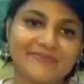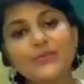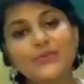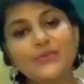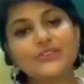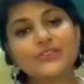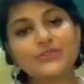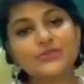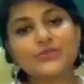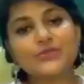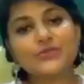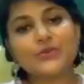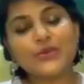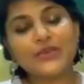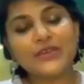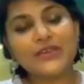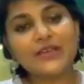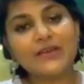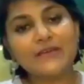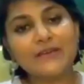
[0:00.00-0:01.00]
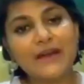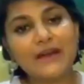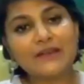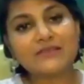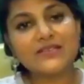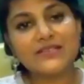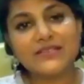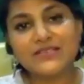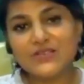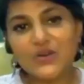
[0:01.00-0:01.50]
what you're talking
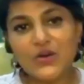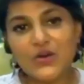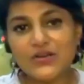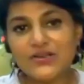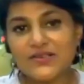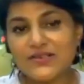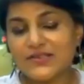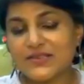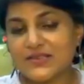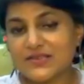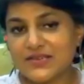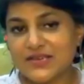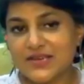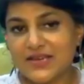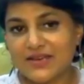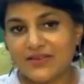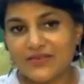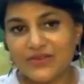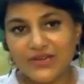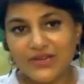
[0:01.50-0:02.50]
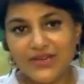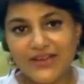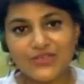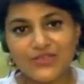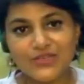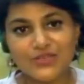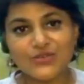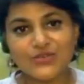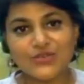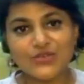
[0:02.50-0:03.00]
about is toxicity in
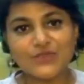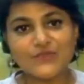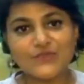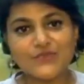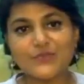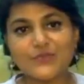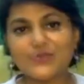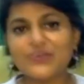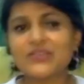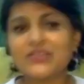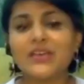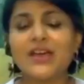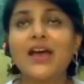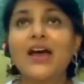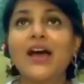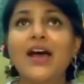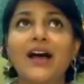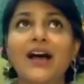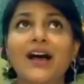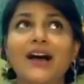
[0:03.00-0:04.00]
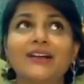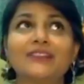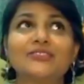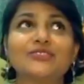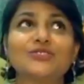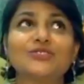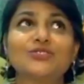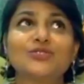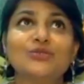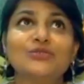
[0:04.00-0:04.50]
relationships. But
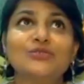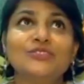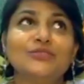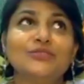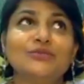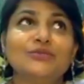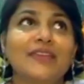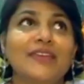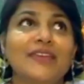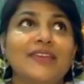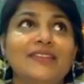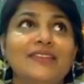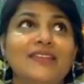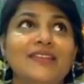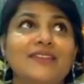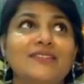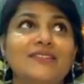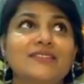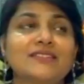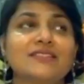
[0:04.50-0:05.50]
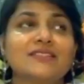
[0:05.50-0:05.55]
don't you think that